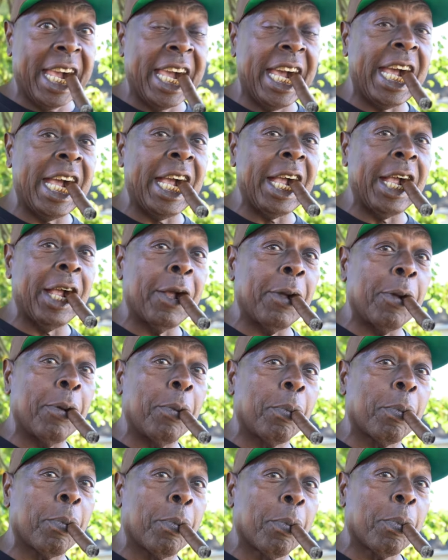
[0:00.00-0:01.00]
game.
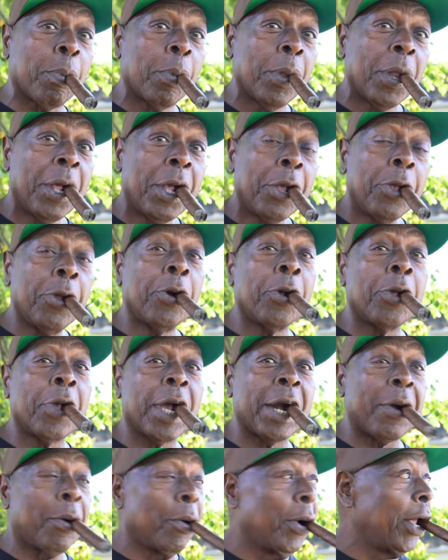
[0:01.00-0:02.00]
you know, you
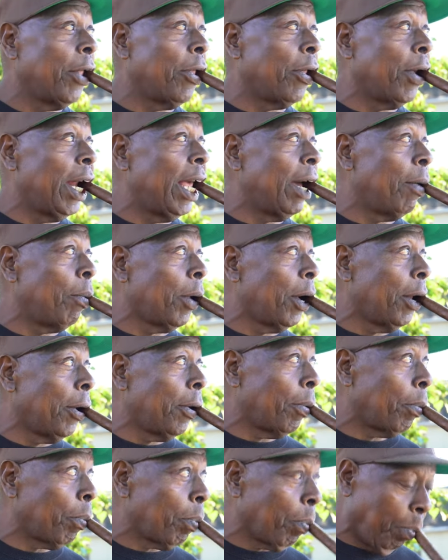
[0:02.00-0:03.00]
got to raise your level
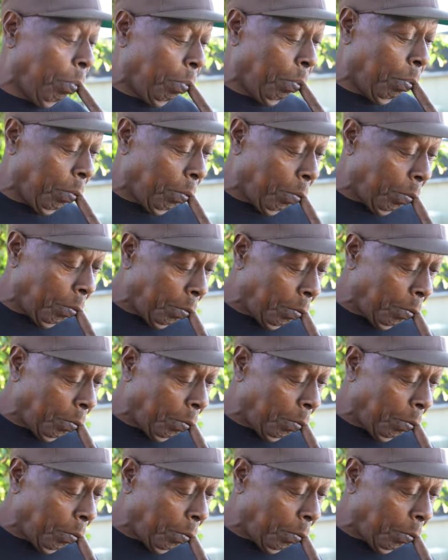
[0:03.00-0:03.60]
up. Mm.